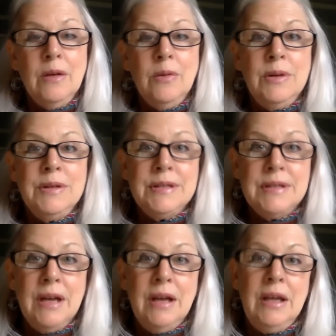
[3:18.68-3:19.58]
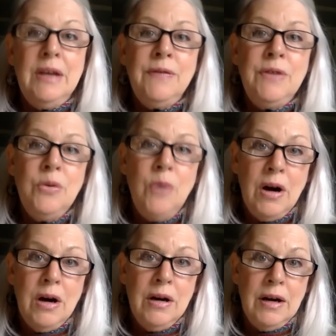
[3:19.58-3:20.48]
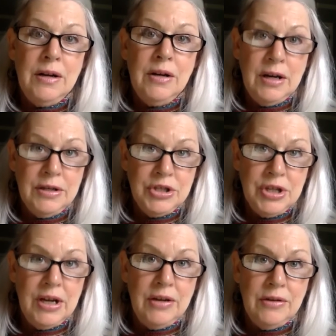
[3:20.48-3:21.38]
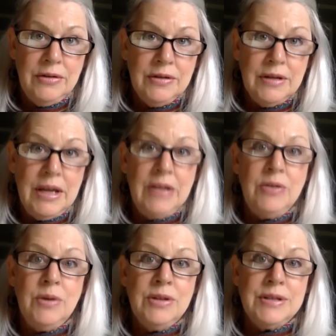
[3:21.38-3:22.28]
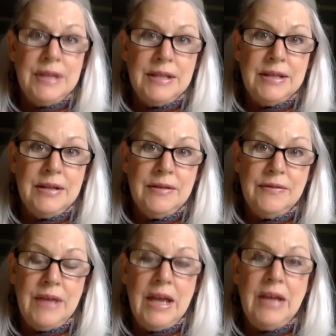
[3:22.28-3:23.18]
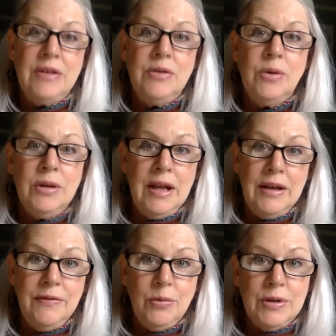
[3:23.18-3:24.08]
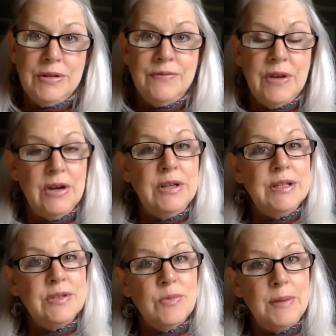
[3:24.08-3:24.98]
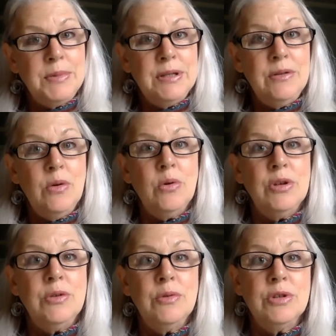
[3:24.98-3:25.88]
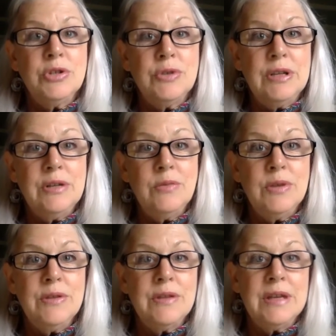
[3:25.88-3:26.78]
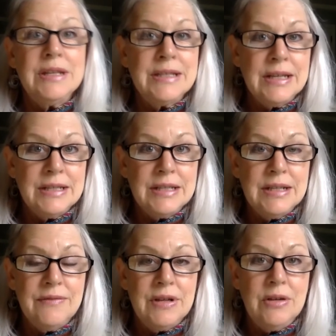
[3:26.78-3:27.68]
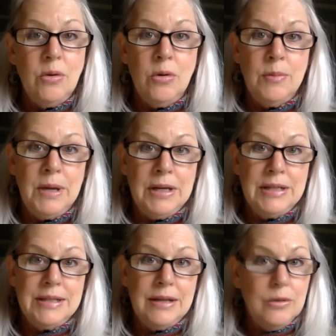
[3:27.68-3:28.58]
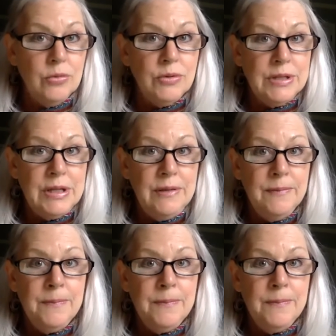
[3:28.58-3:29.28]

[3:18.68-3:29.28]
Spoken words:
Well, if you are a child and you are sensitive and your life was very disrupted, or you were treated with insensitivity, or might I say cruelty,